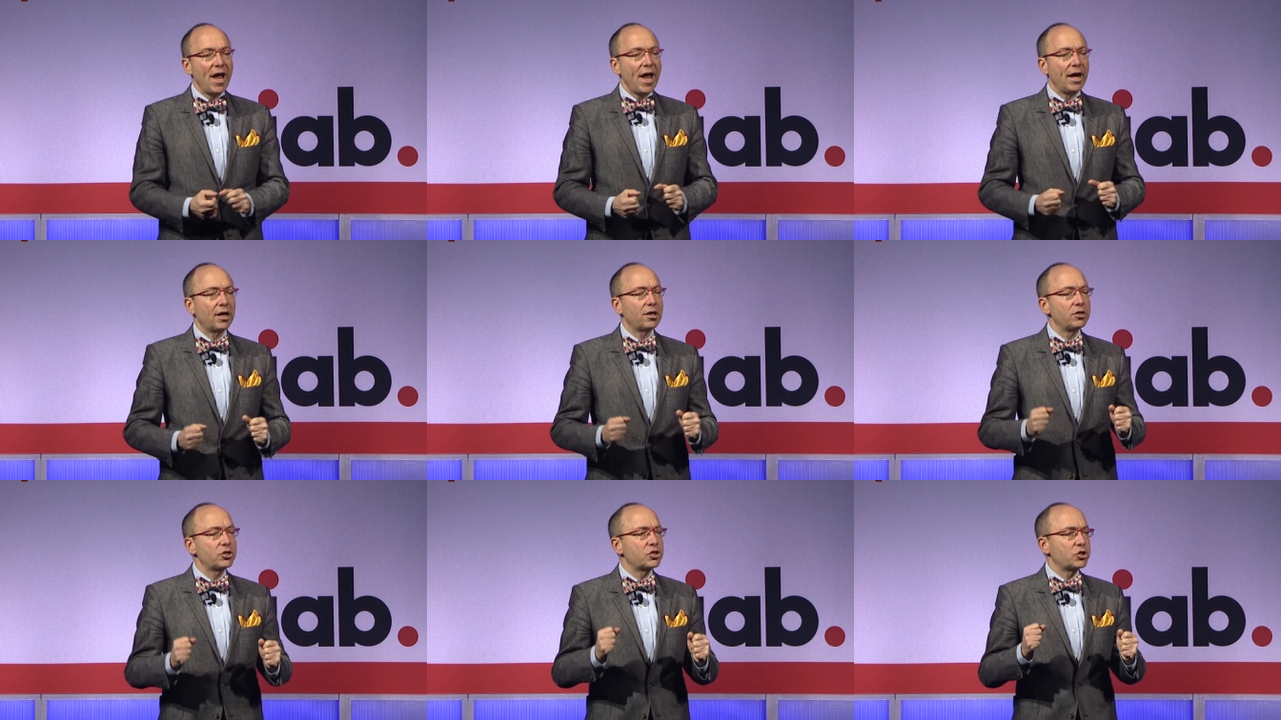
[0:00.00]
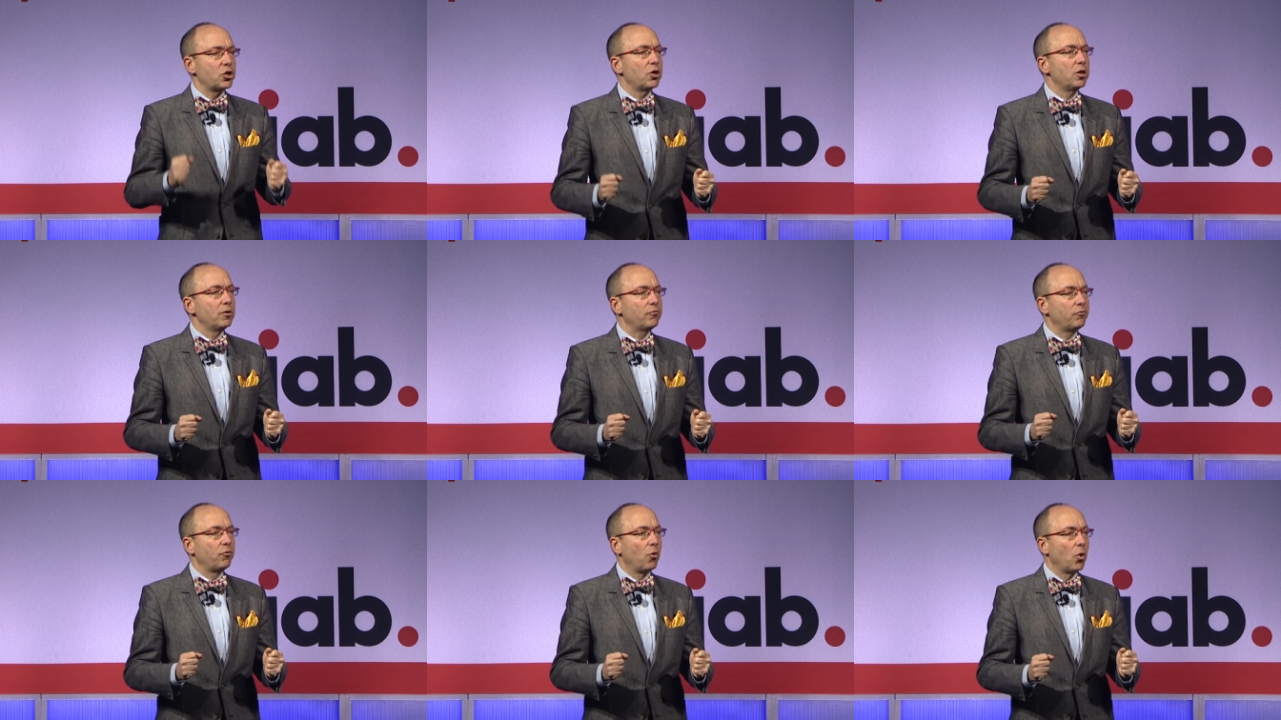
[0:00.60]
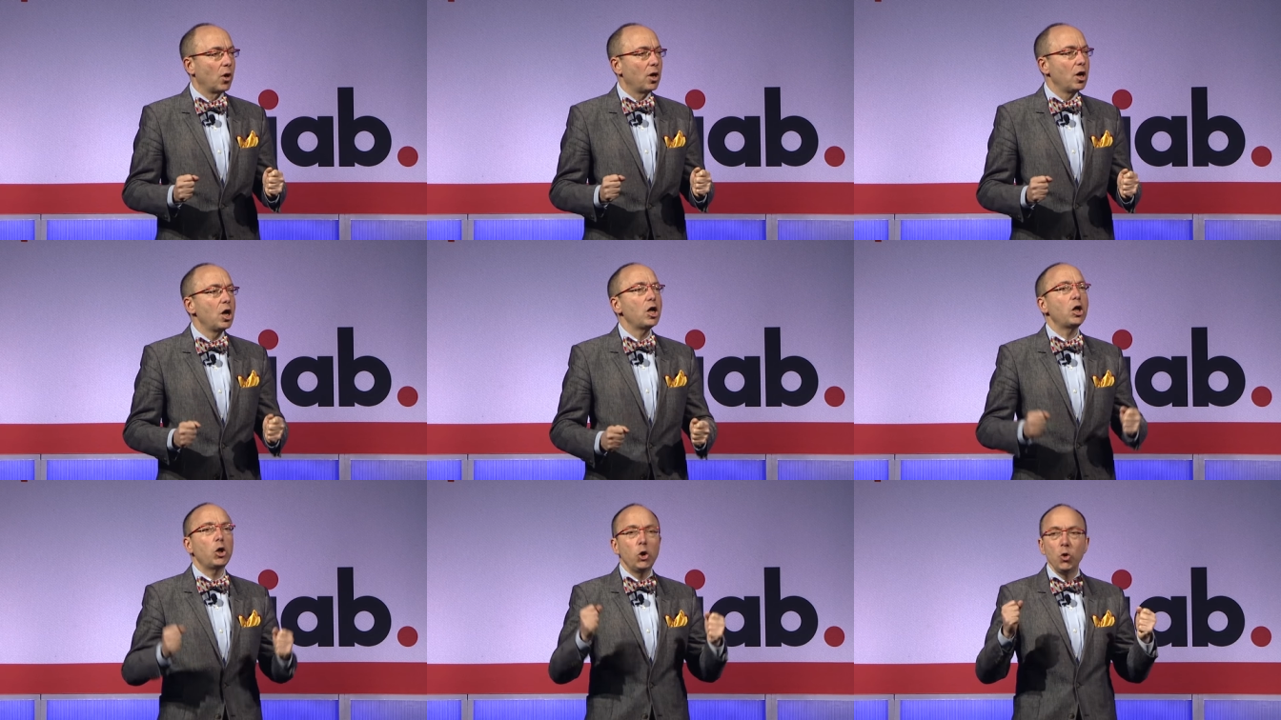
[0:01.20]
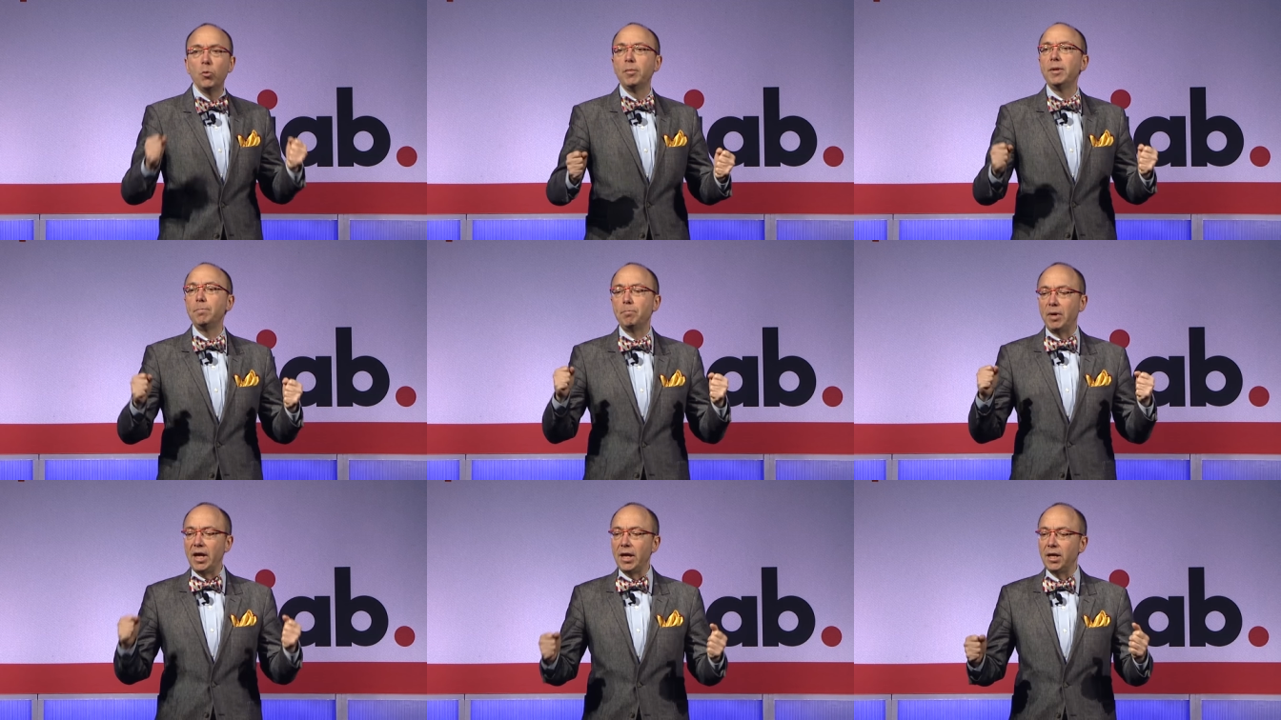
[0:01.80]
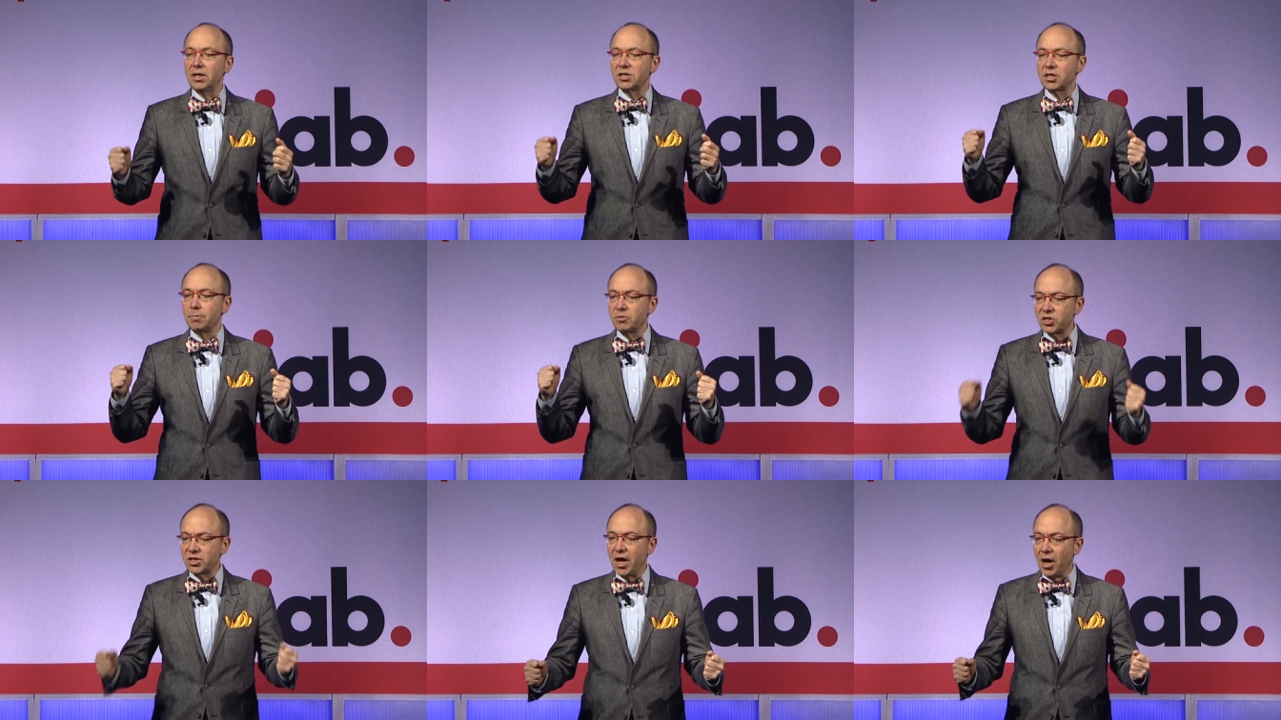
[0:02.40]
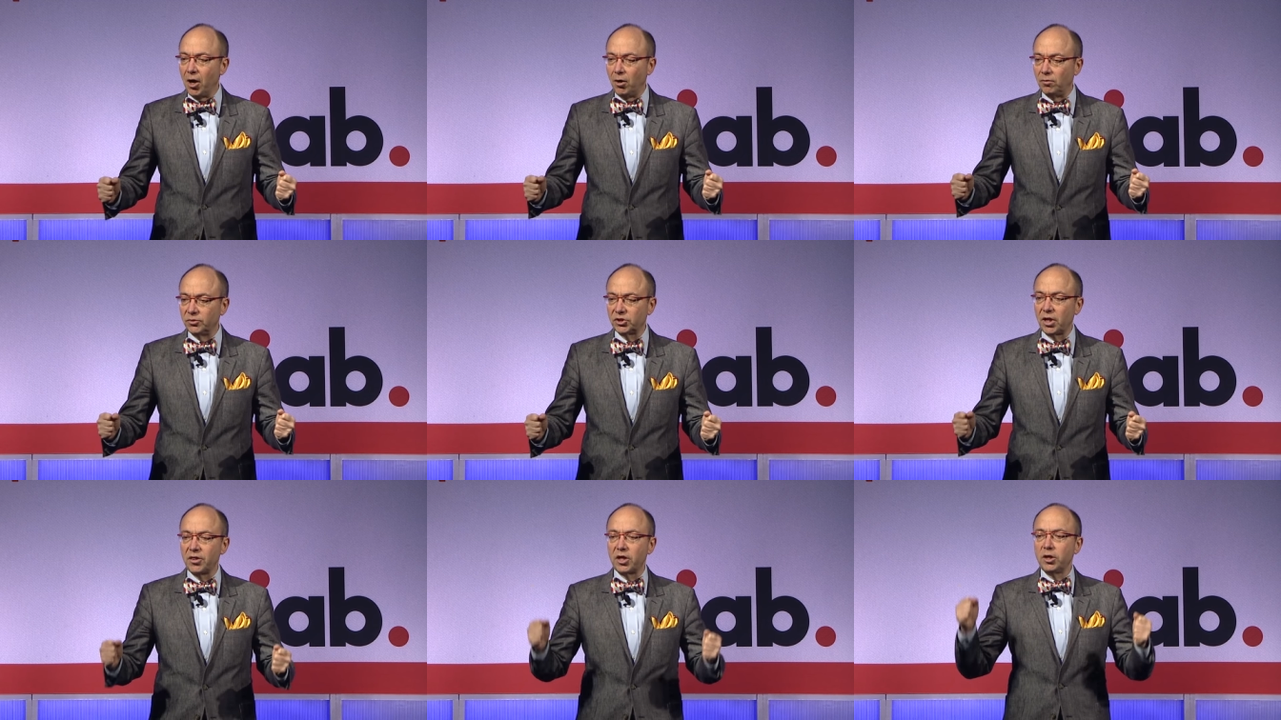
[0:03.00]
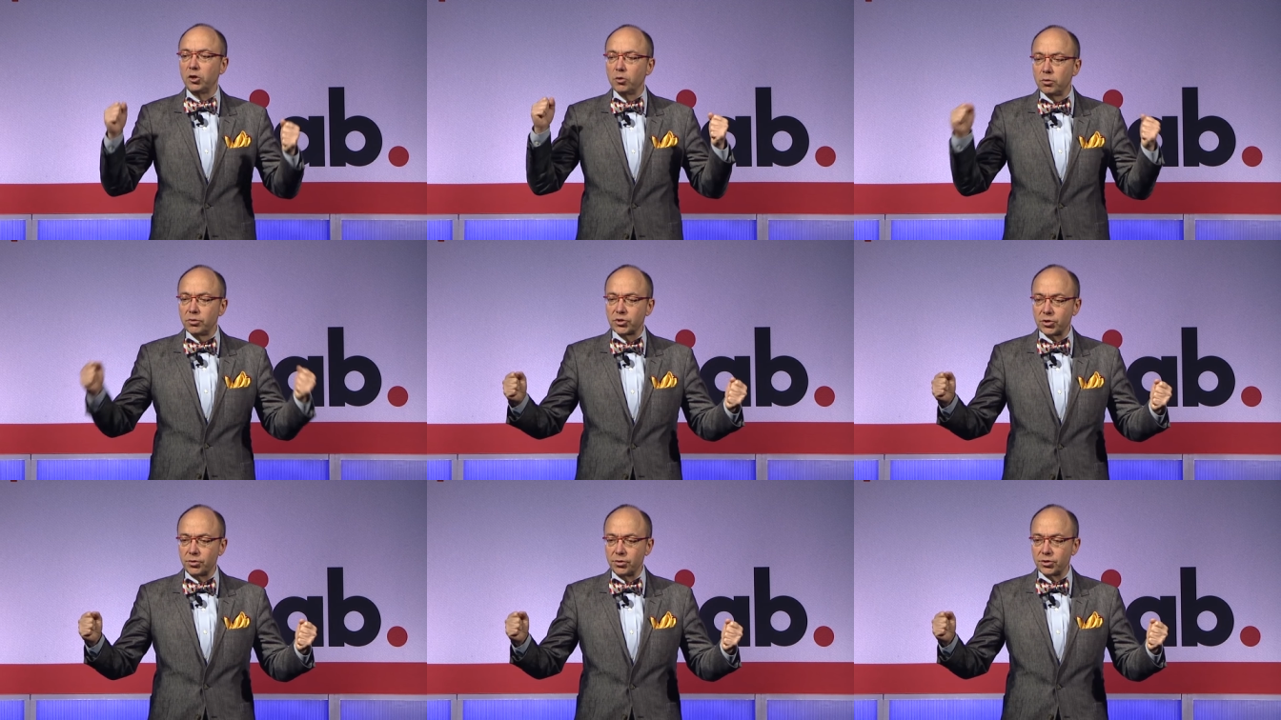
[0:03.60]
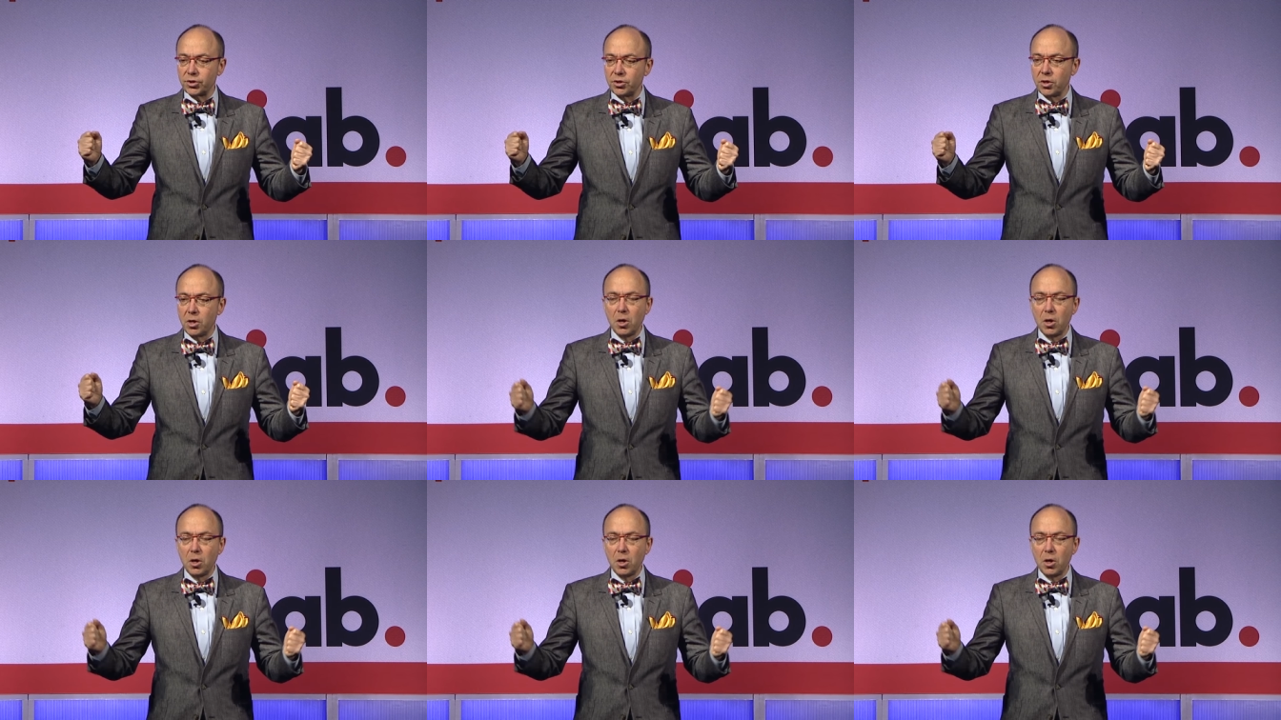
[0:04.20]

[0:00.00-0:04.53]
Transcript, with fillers: and concern for human beings themselves, the users.